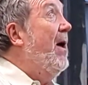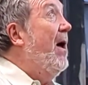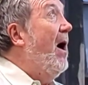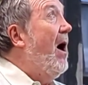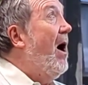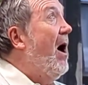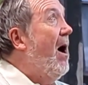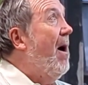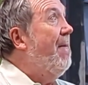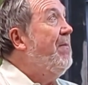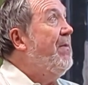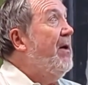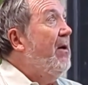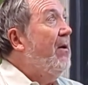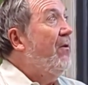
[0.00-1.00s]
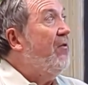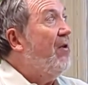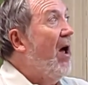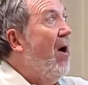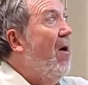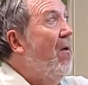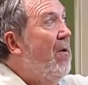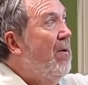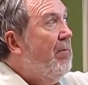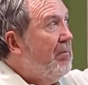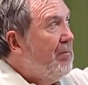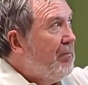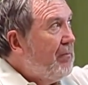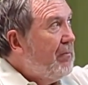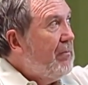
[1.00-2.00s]
Um, so,
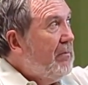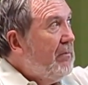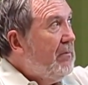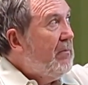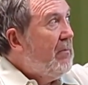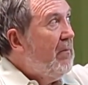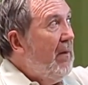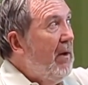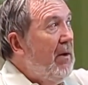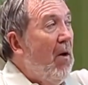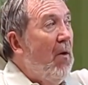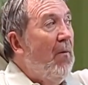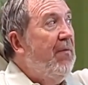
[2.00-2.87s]
you know,